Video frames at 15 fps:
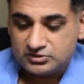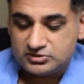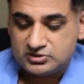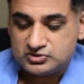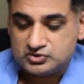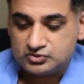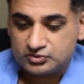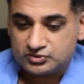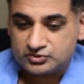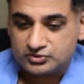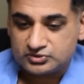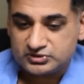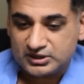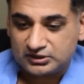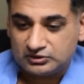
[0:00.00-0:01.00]
newer
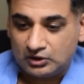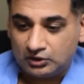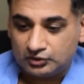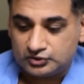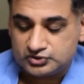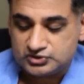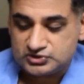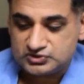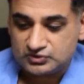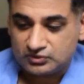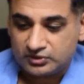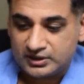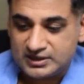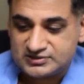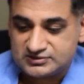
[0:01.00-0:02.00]
technologies,
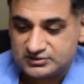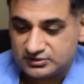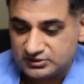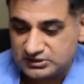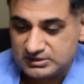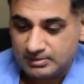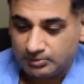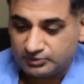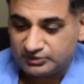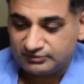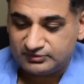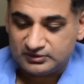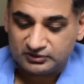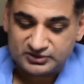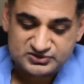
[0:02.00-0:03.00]
or keep up with the
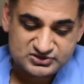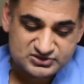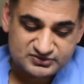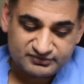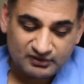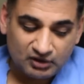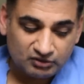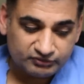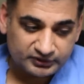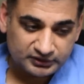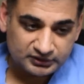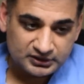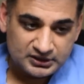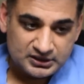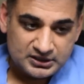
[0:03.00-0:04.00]
field as it's
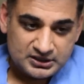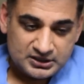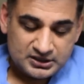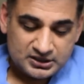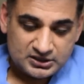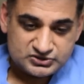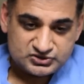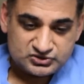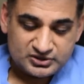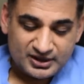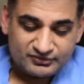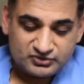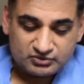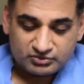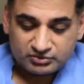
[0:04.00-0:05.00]
evolving. And so you
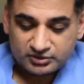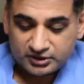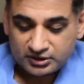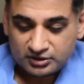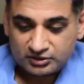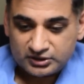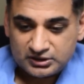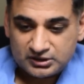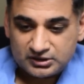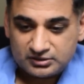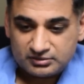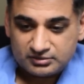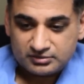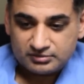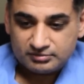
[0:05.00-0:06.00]
have to really
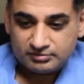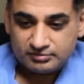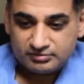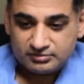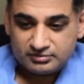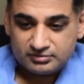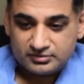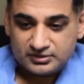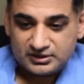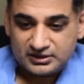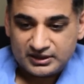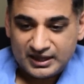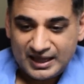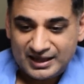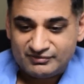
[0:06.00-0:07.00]

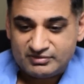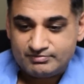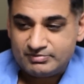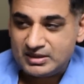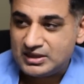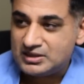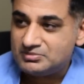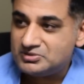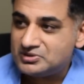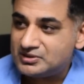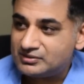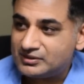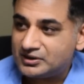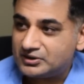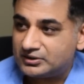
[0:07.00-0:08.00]
have a baby
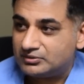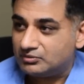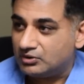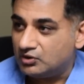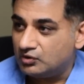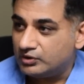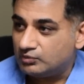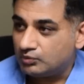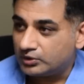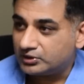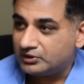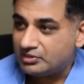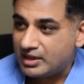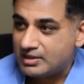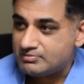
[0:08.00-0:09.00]
and let it grow and work
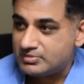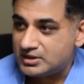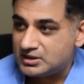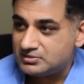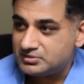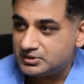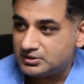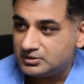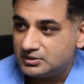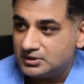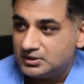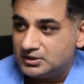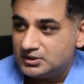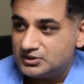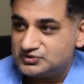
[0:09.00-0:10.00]
on that baby.
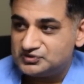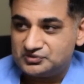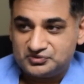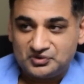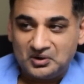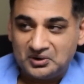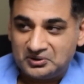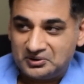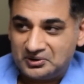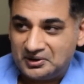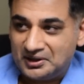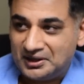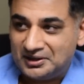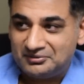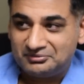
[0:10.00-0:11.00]
It's harder to
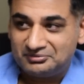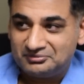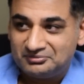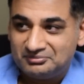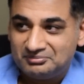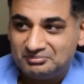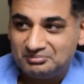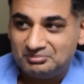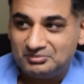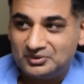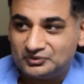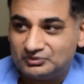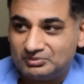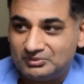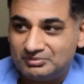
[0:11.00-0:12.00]
have
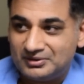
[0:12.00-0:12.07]
multiple